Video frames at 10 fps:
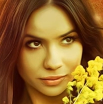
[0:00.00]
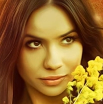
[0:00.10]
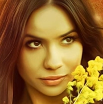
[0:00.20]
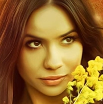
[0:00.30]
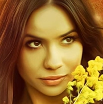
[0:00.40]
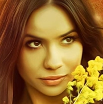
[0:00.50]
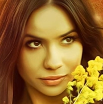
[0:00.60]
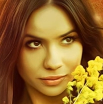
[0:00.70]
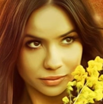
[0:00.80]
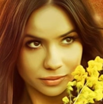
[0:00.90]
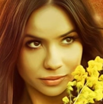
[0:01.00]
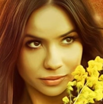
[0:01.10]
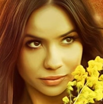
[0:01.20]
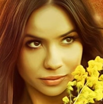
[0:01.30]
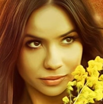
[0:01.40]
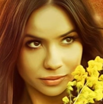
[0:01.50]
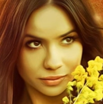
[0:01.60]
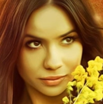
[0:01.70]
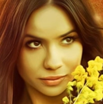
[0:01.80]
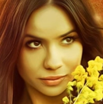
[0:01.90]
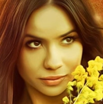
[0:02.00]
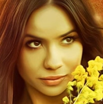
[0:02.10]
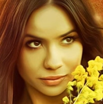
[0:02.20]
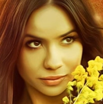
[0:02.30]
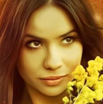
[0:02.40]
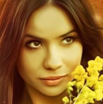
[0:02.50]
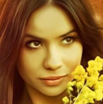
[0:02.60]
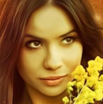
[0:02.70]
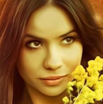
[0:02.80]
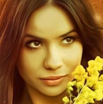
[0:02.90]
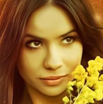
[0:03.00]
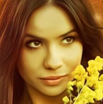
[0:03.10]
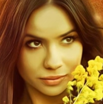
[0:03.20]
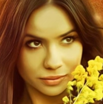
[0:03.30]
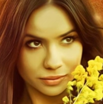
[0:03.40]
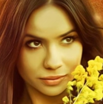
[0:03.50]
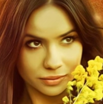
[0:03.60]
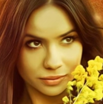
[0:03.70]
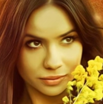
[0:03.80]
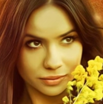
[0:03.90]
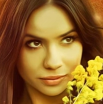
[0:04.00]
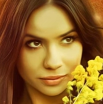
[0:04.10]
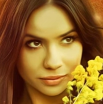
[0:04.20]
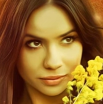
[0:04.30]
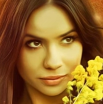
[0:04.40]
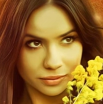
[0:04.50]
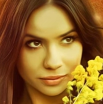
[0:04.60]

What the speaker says: The face doesn't move, so there is nothing to read.